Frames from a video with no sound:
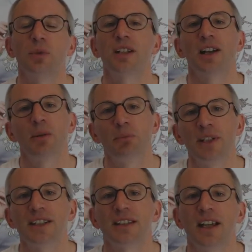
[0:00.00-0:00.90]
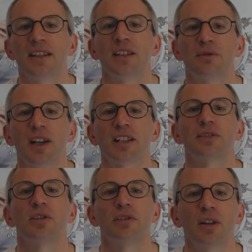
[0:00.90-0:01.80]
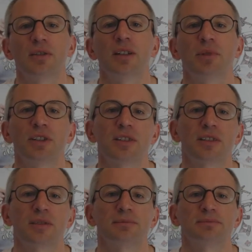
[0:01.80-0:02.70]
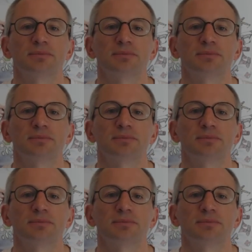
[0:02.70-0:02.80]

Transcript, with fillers: we can help mitigate the effects of our own emissions.